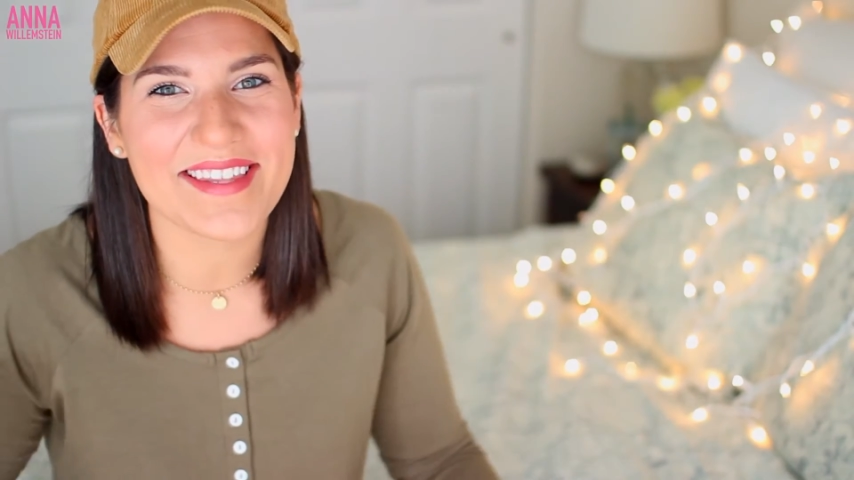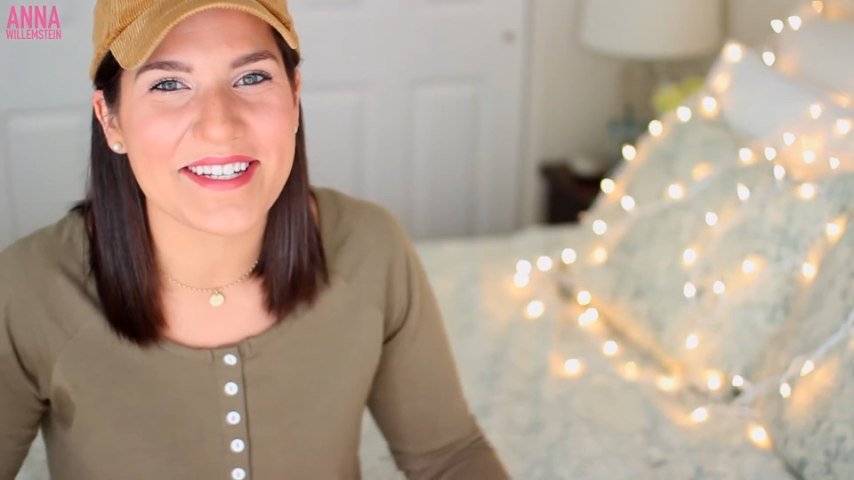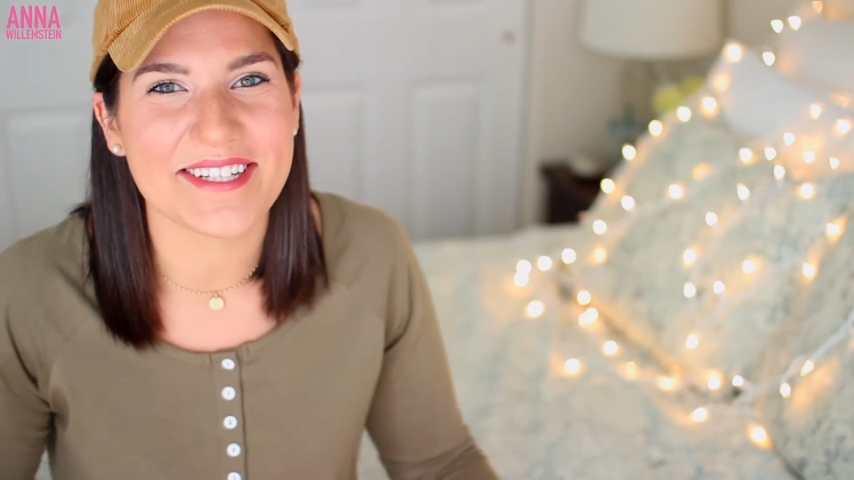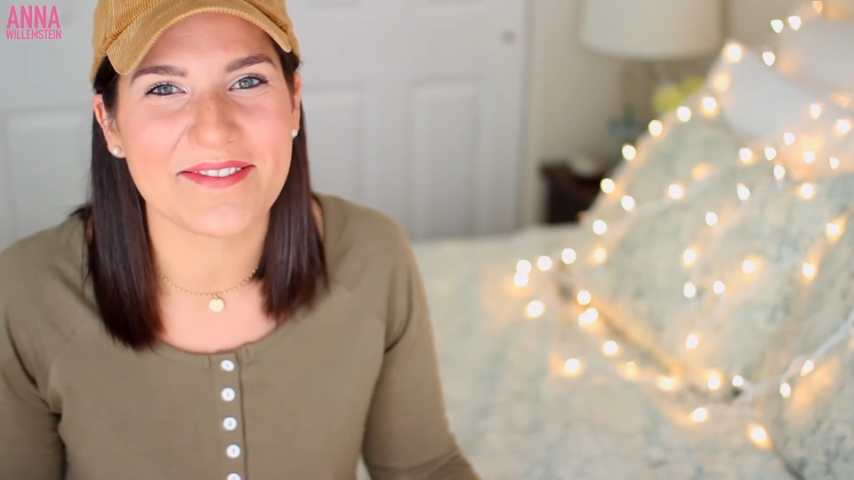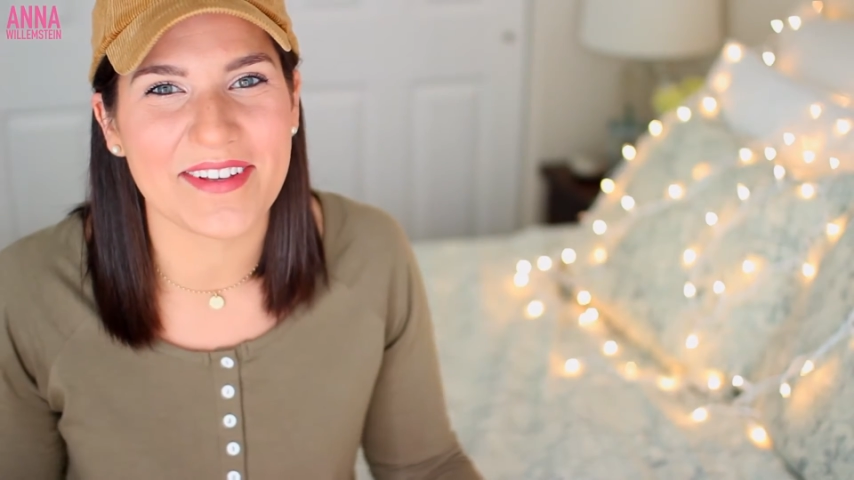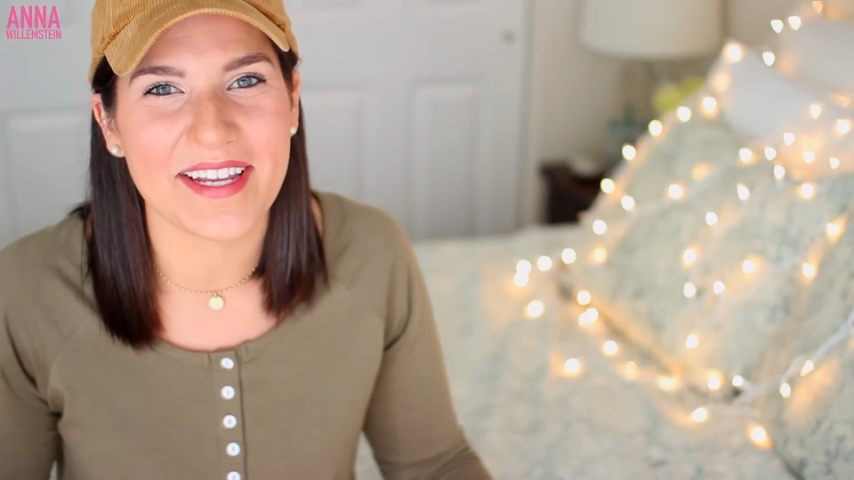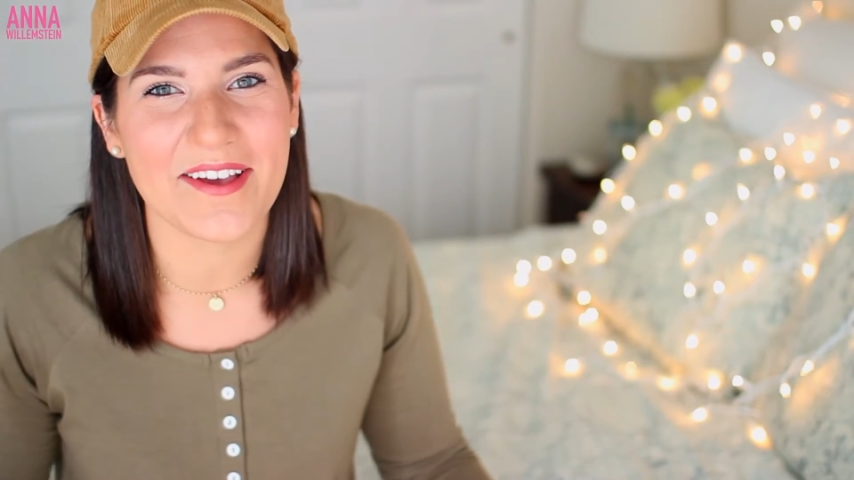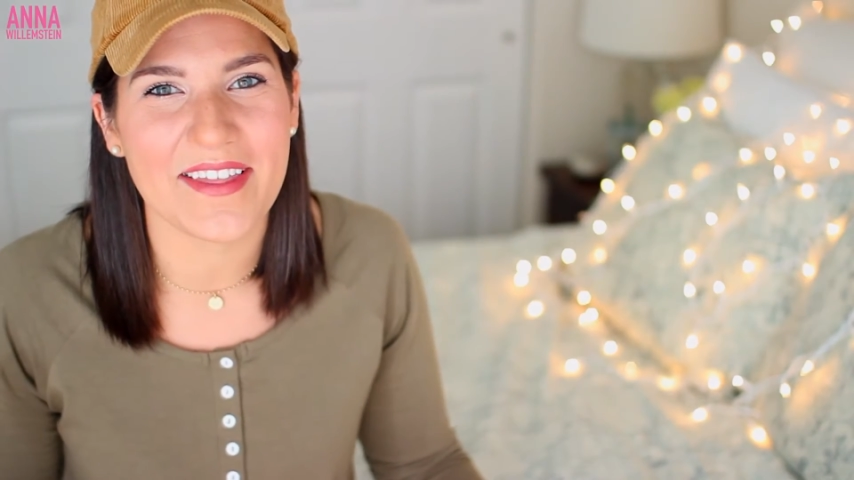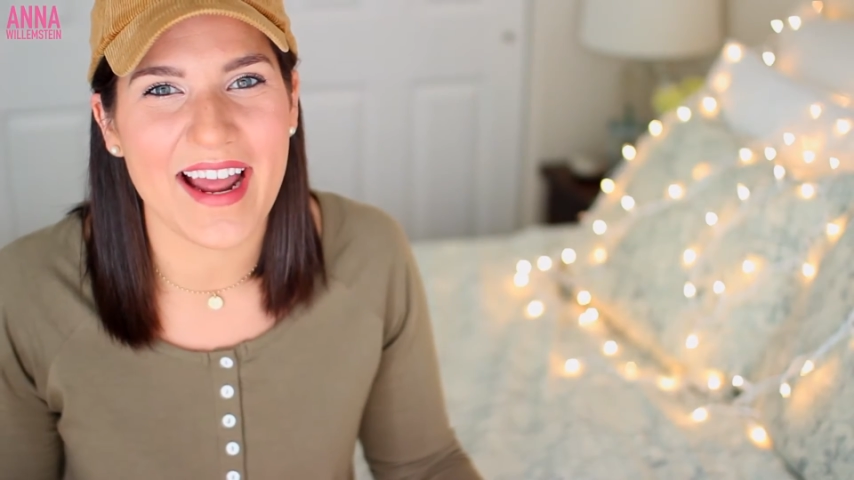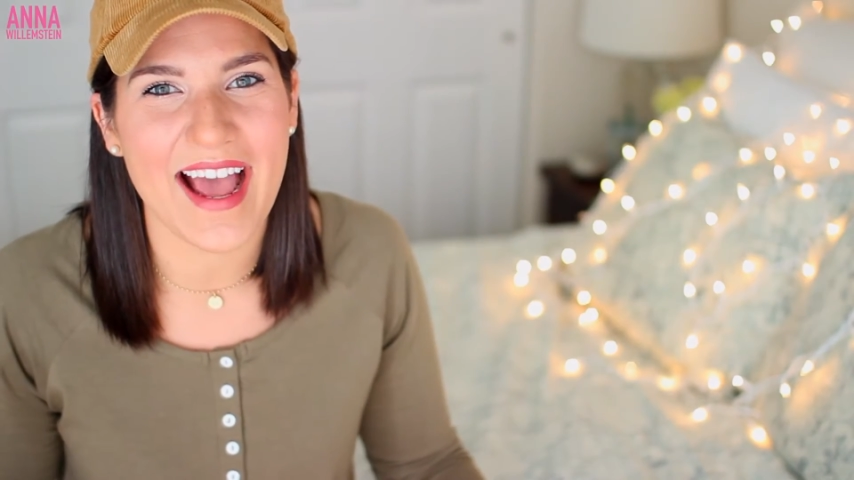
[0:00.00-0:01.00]
Edition
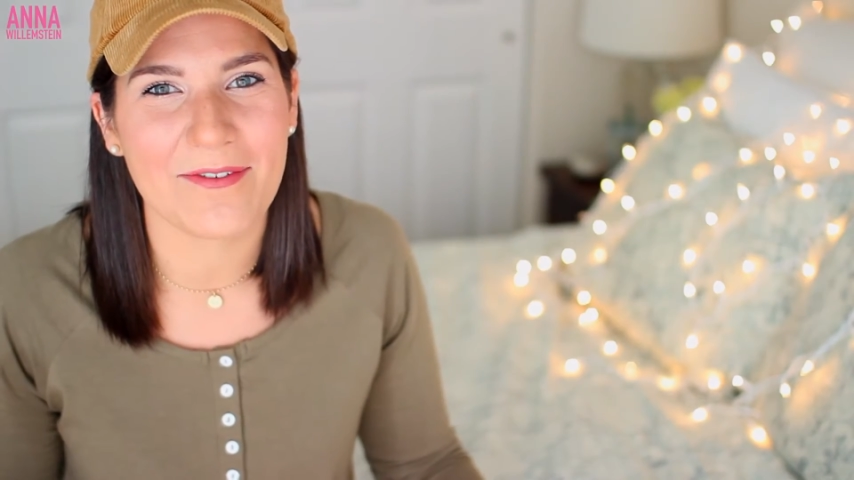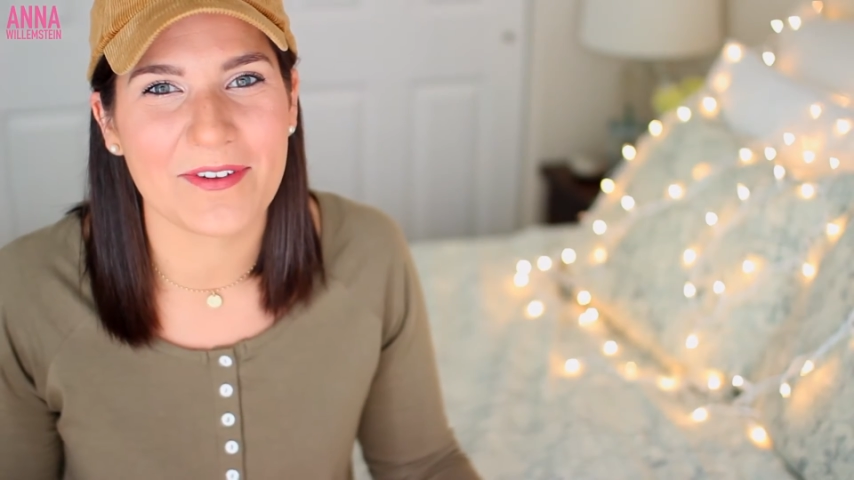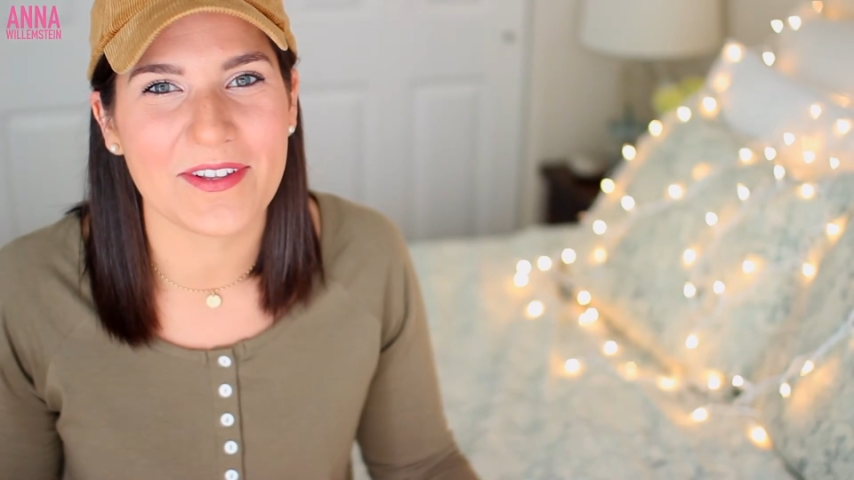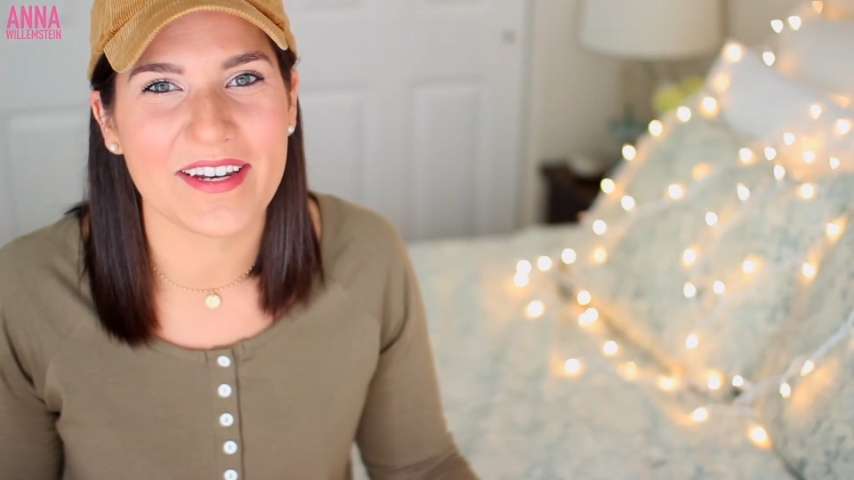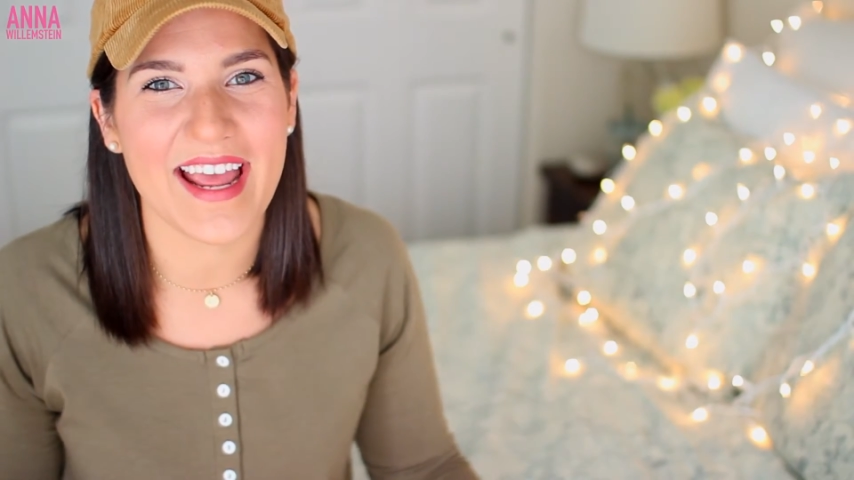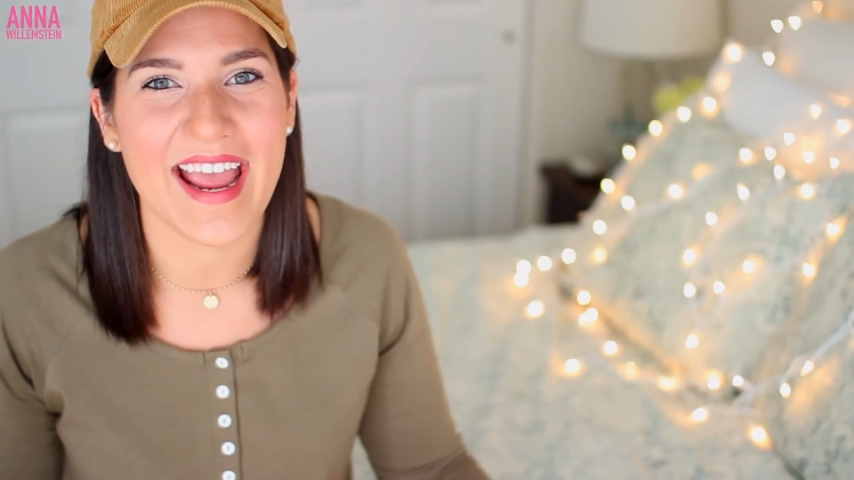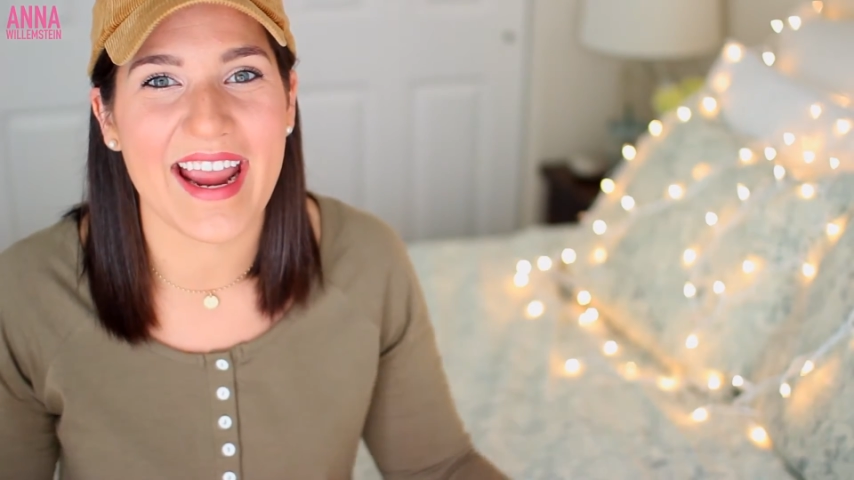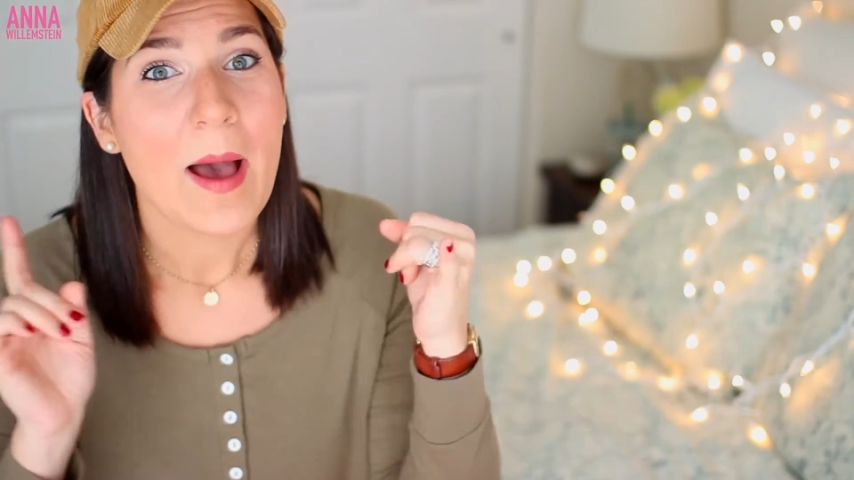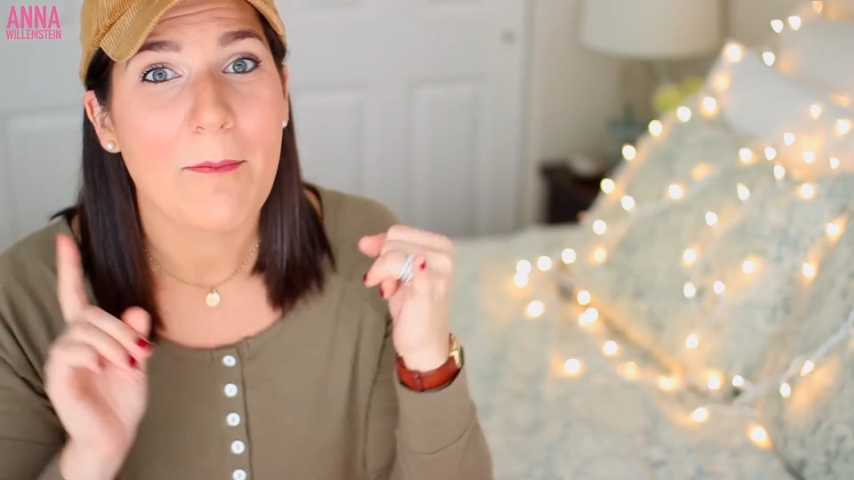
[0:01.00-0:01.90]
video that I have for you today.